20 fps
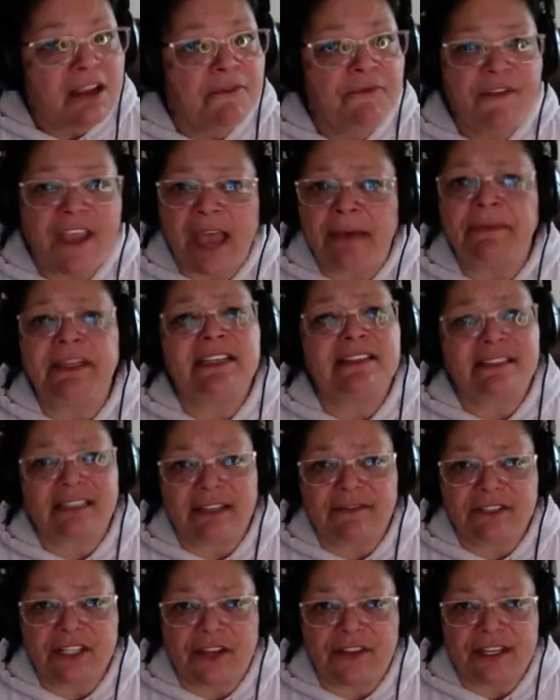Families
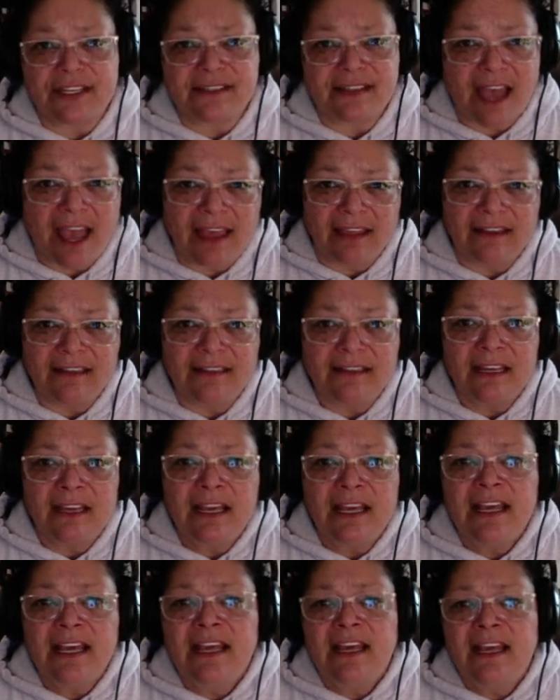lived on this island.
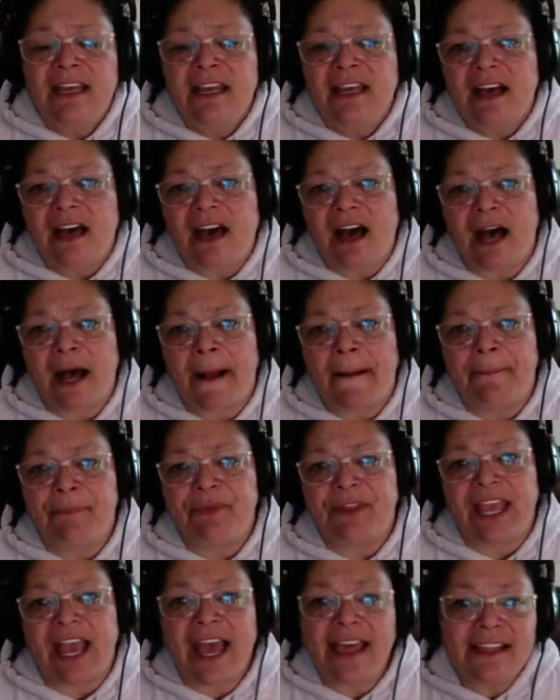Um,
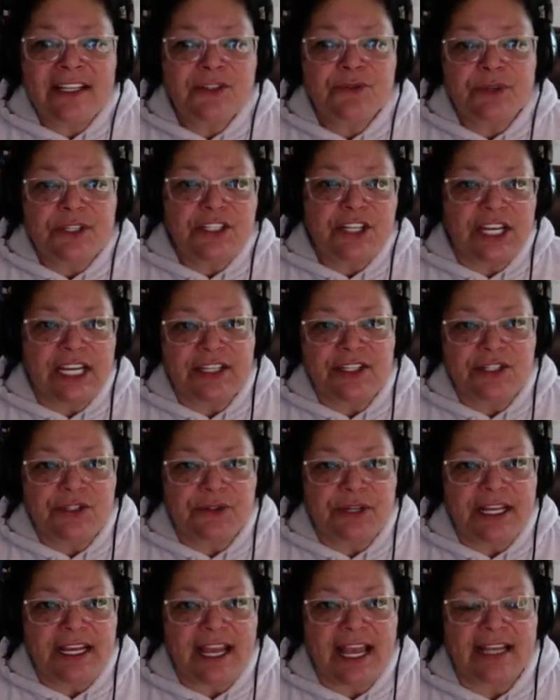the island's rich
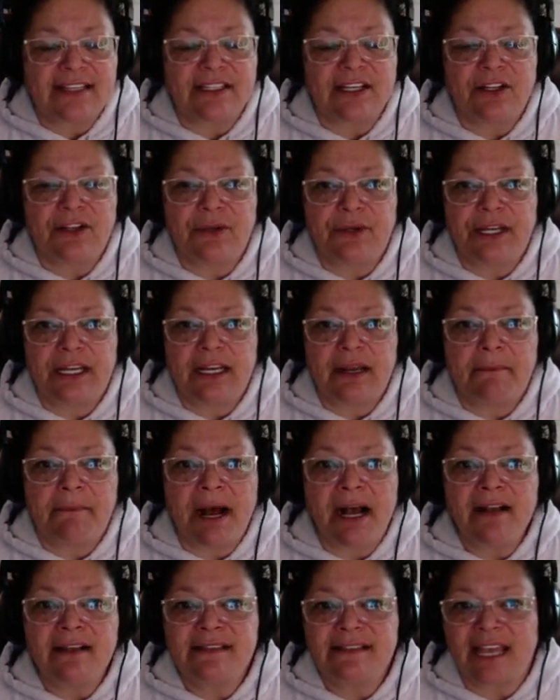history has included
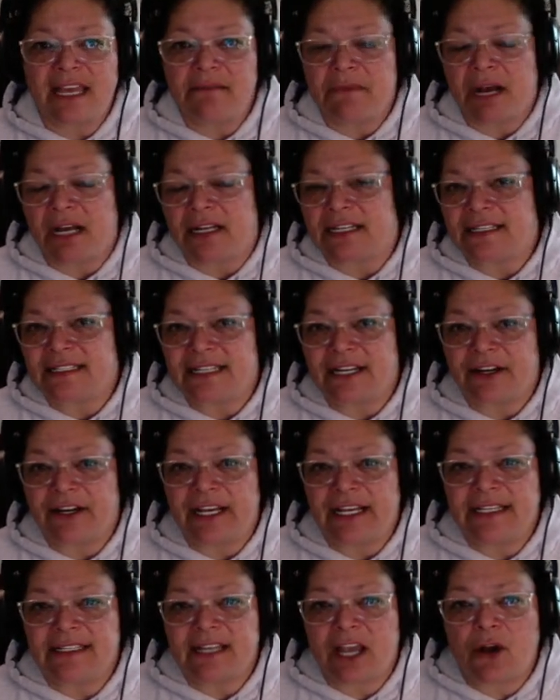monks and
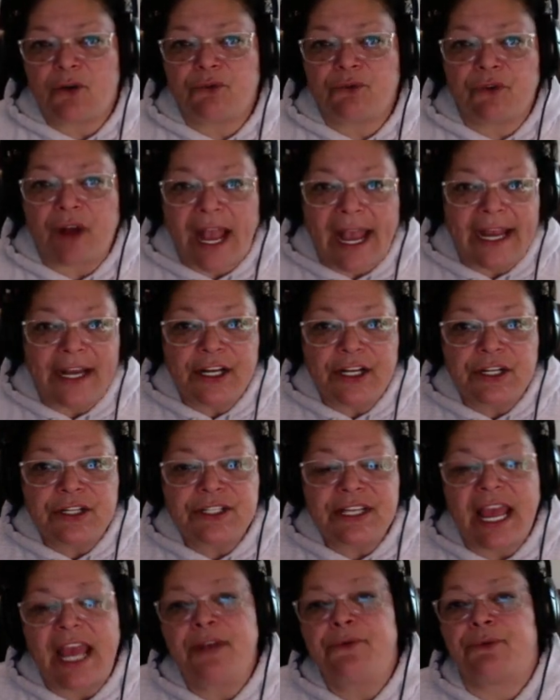monasteries,
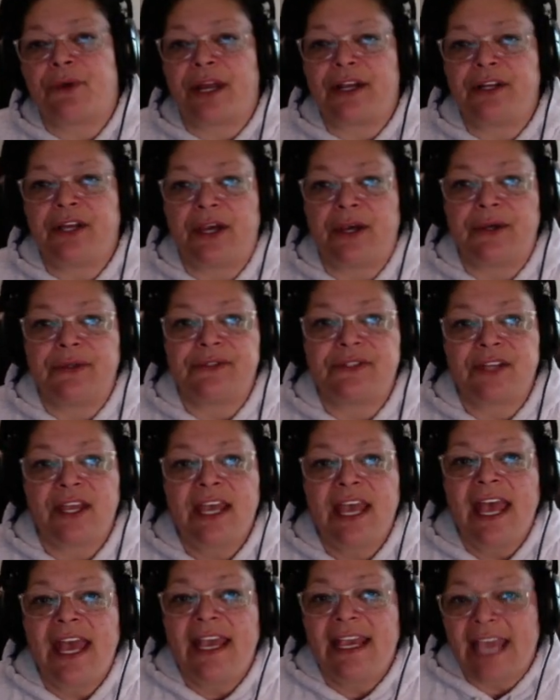rioters and redcoats,
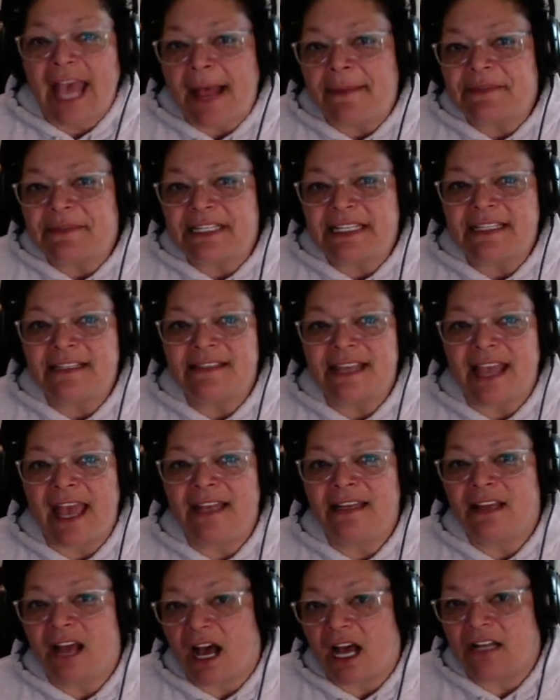captains
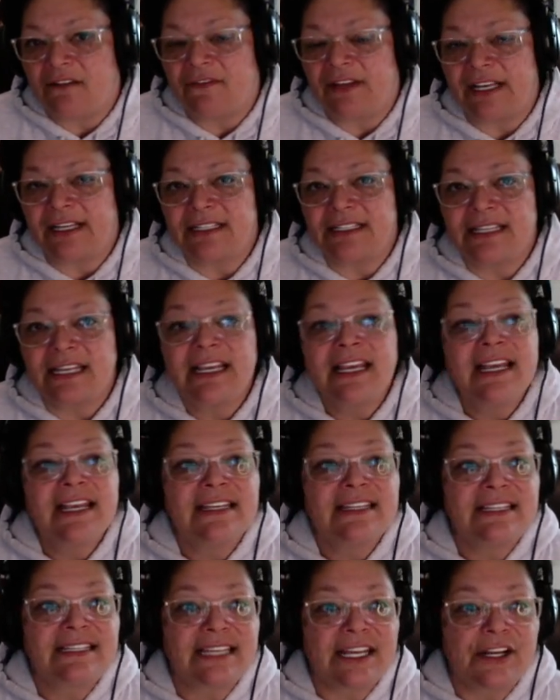and convicts,
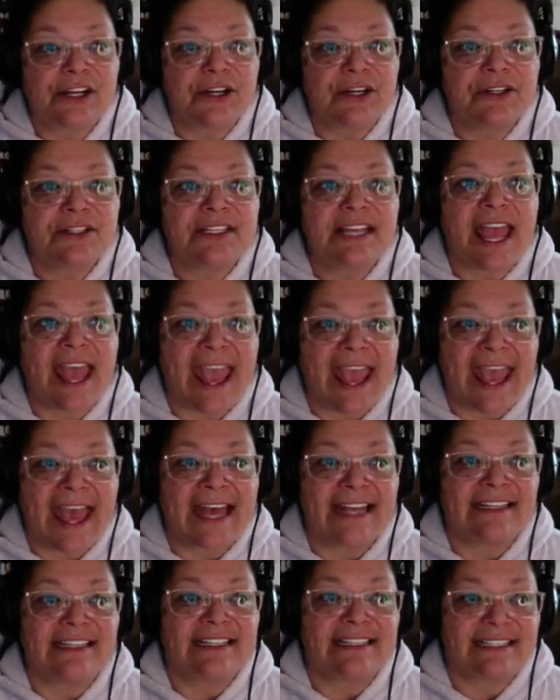sinners
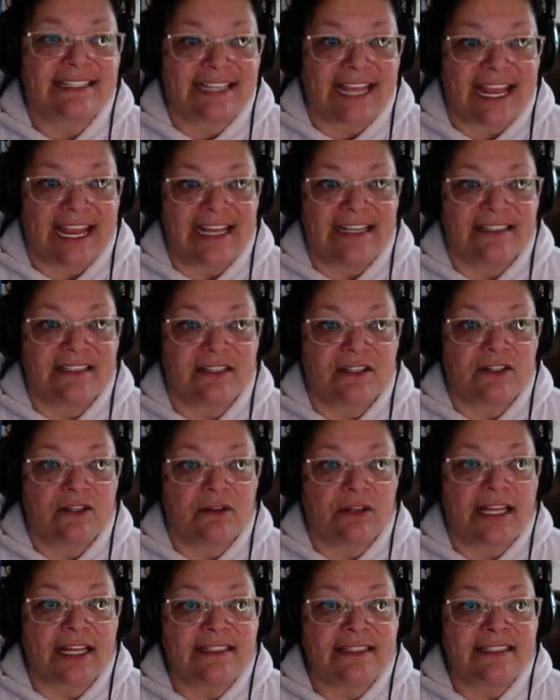and saints. So
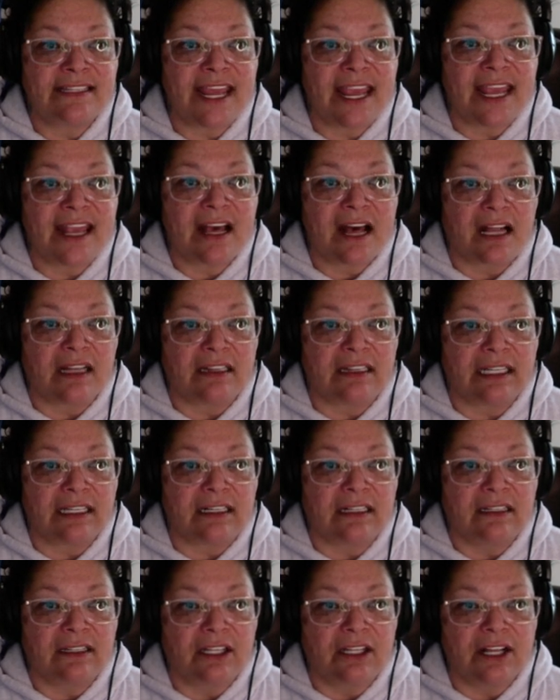let's take a
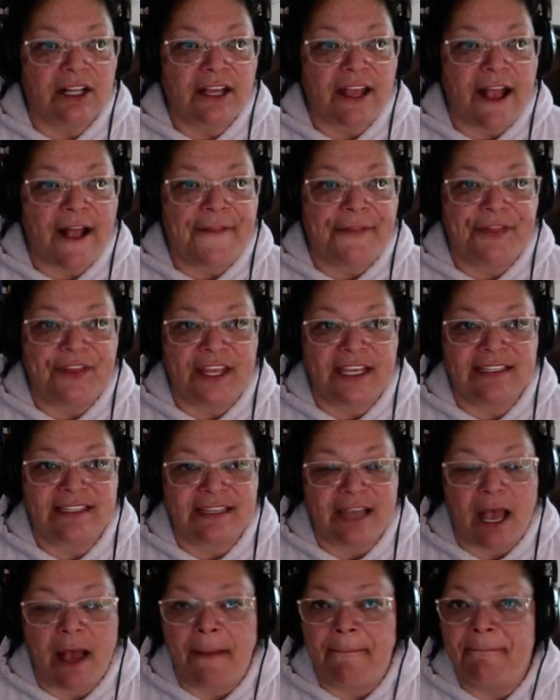little look at
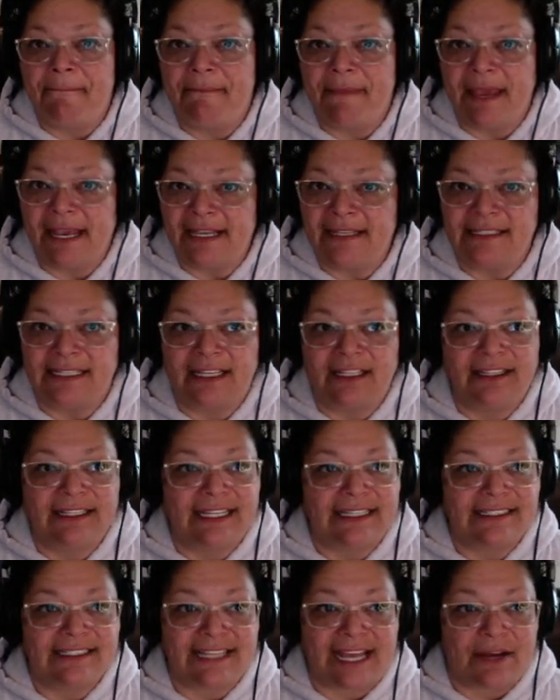this
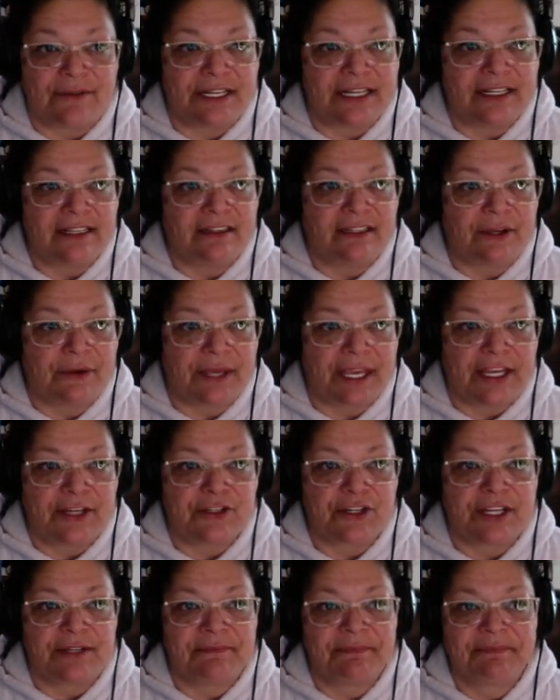amazing sounding
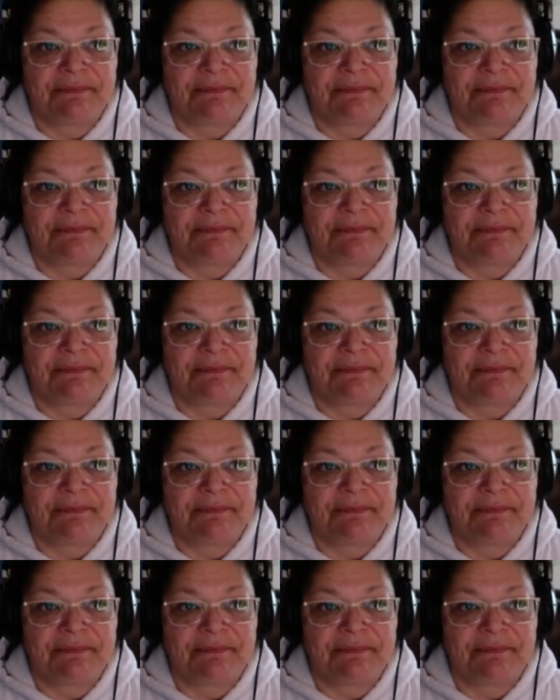location.